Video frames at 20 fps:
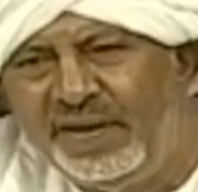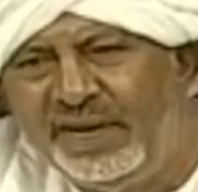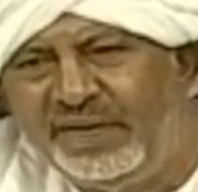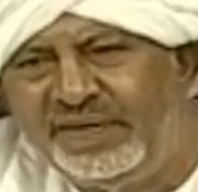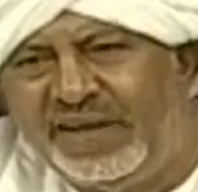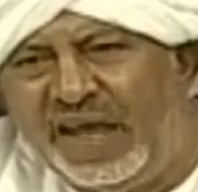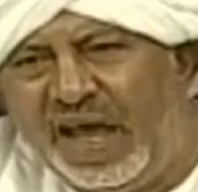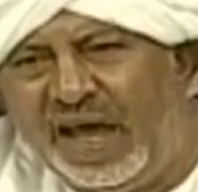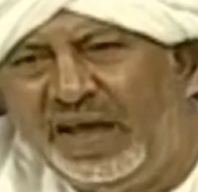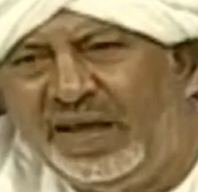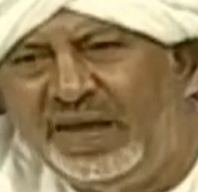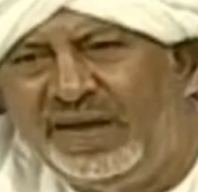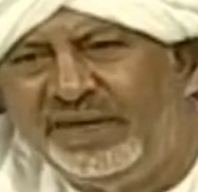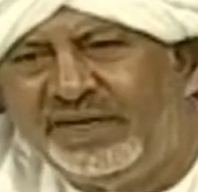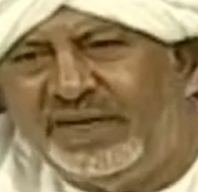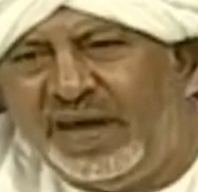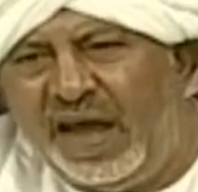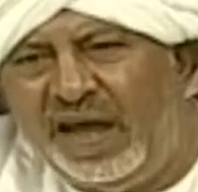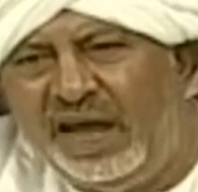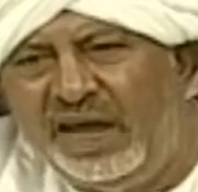Sa,
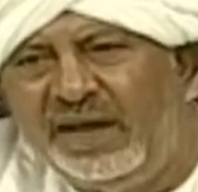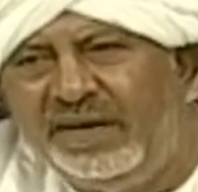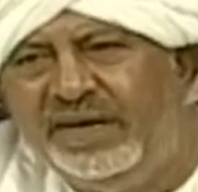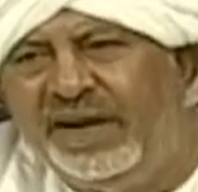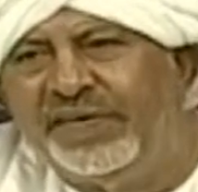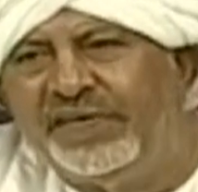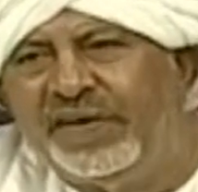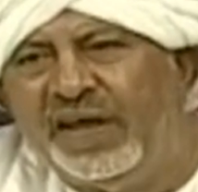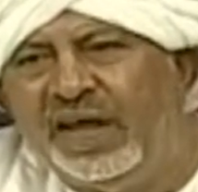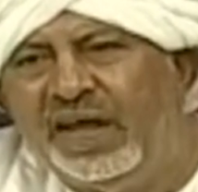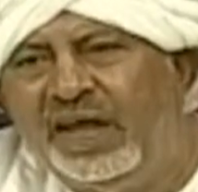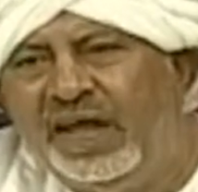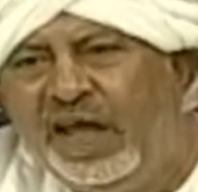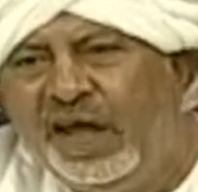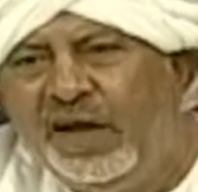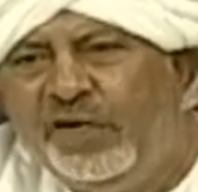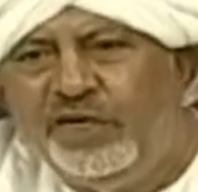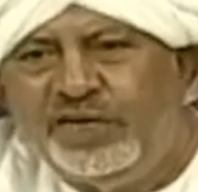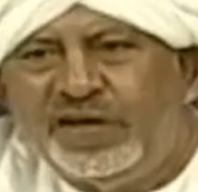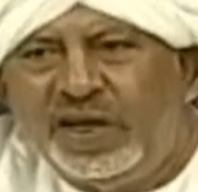sa, nothing.
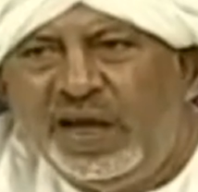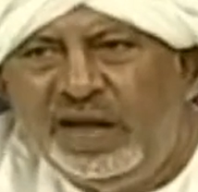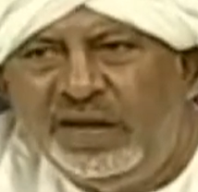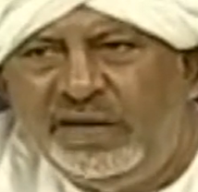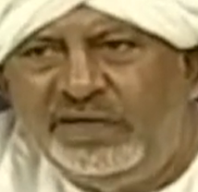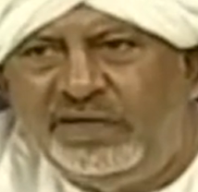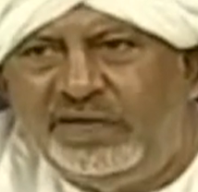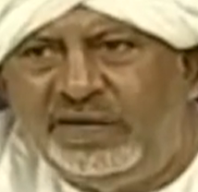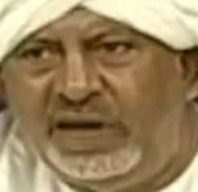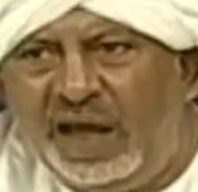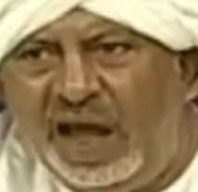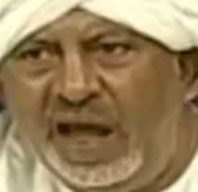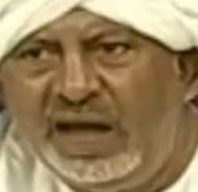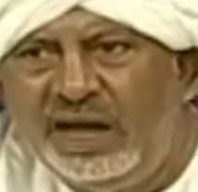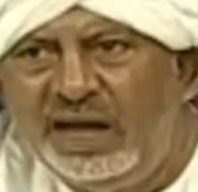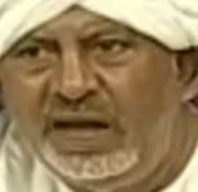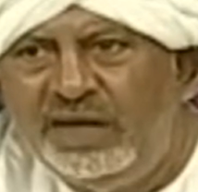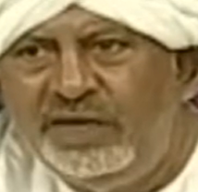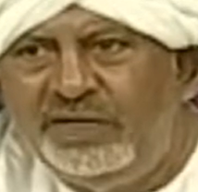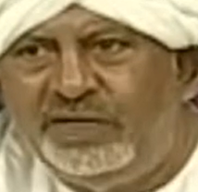You say
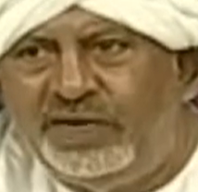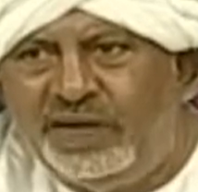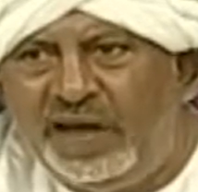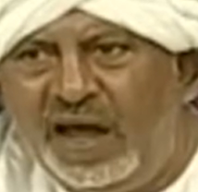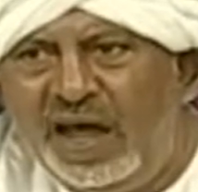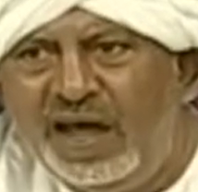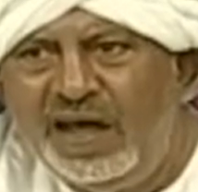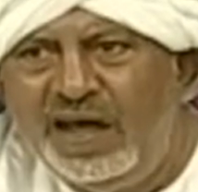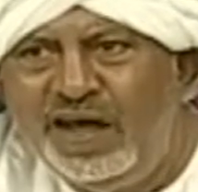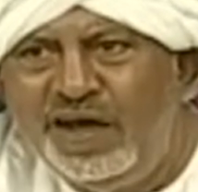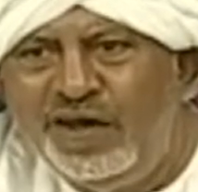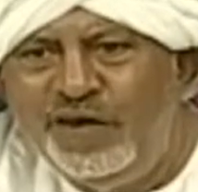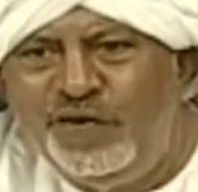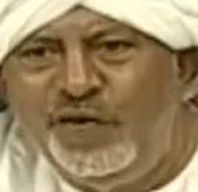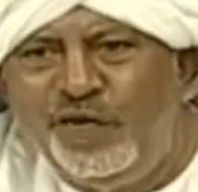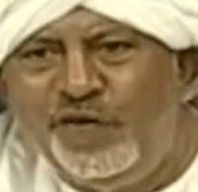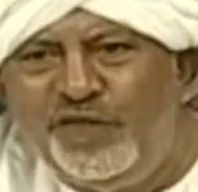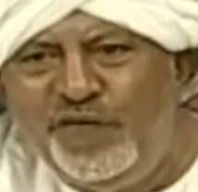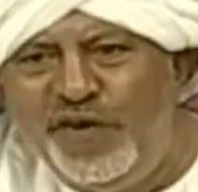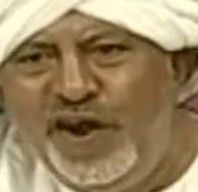za, za,
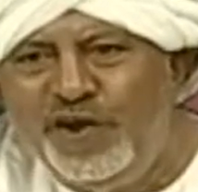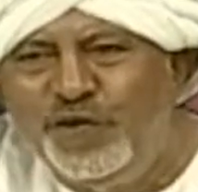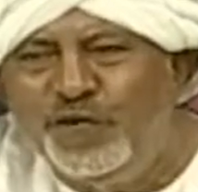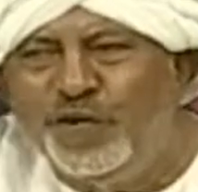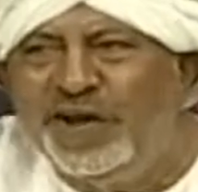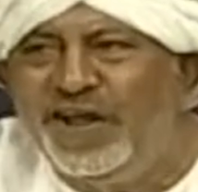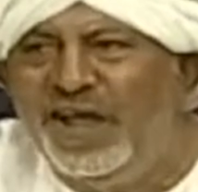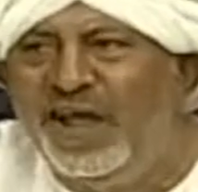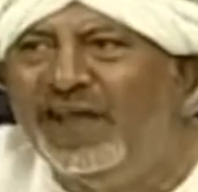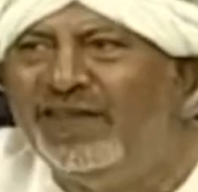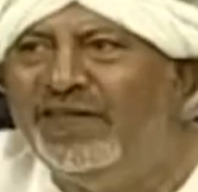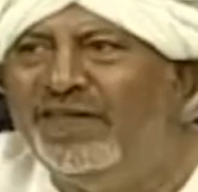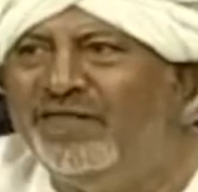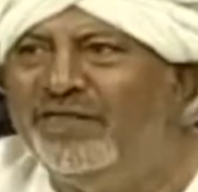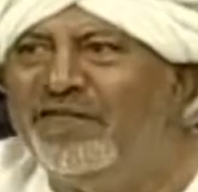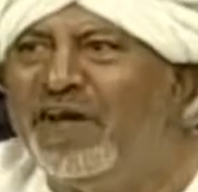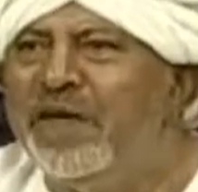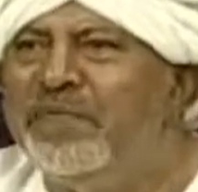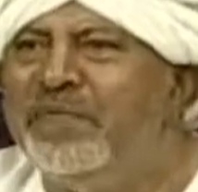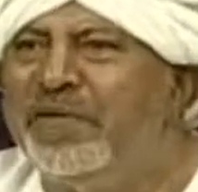you feel your head
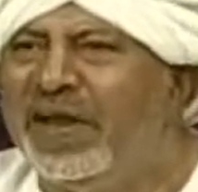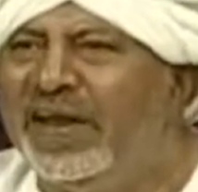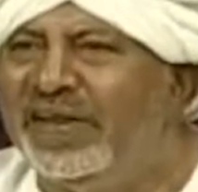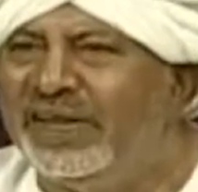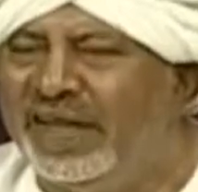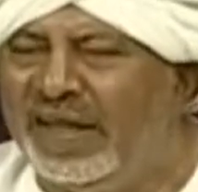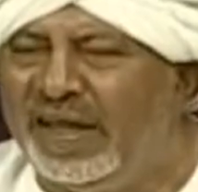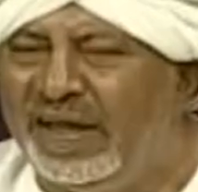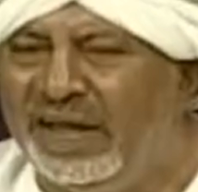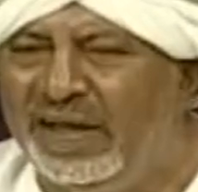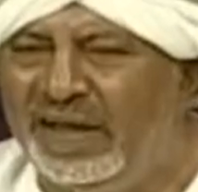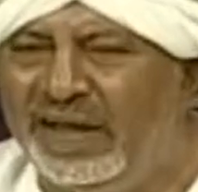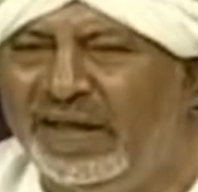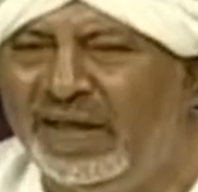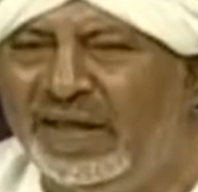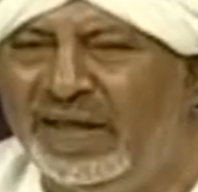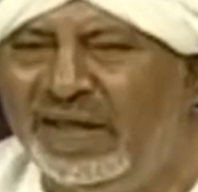vibrating.